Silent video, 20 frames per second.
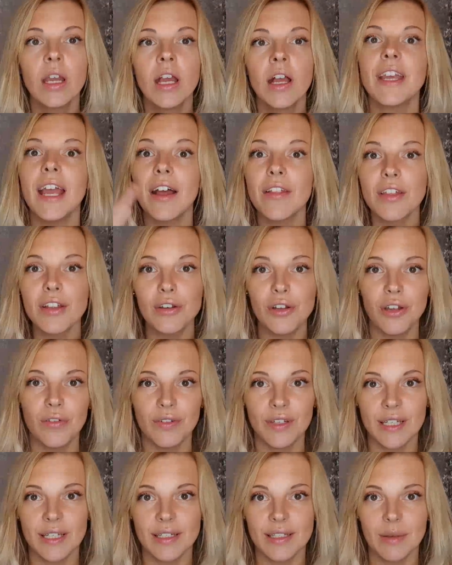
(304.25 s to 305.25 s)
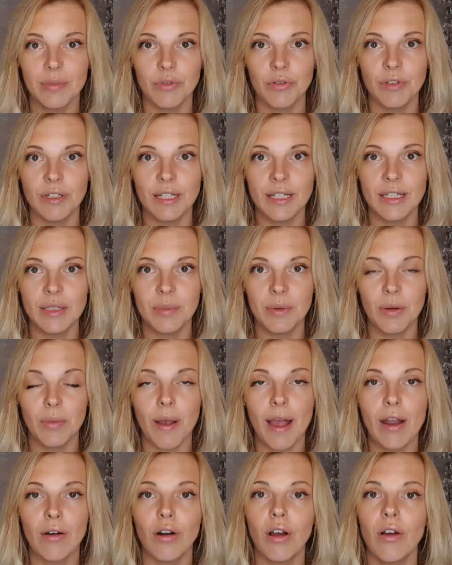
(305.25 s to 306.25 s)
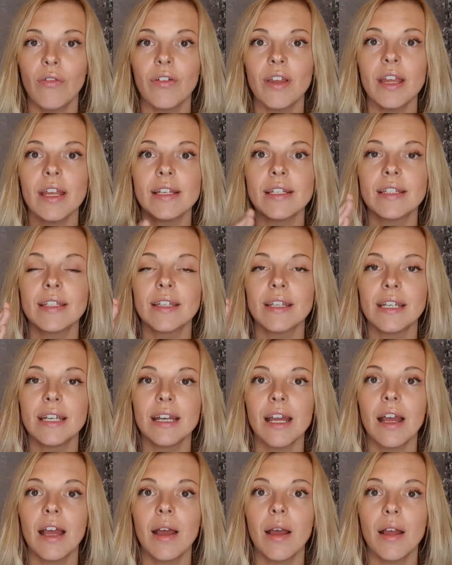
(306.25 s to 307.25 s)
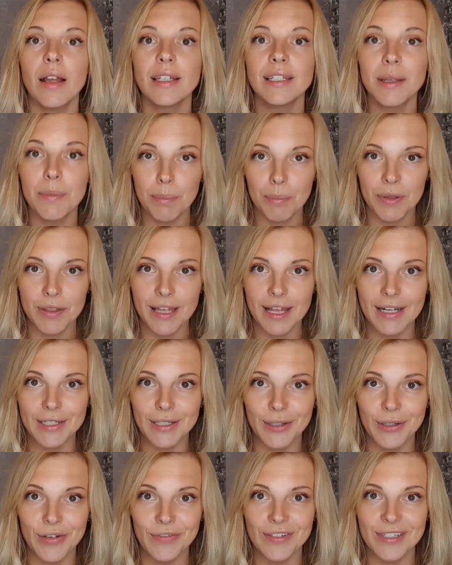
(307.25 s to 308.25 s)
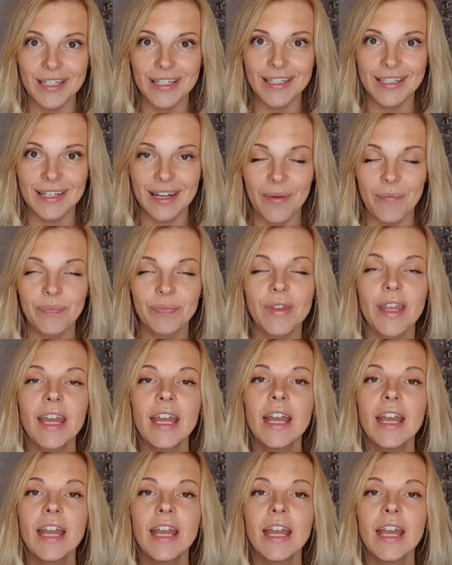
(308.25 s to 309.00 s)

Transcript: The other nervous system you need to be aware of is the sympathetic nervous system.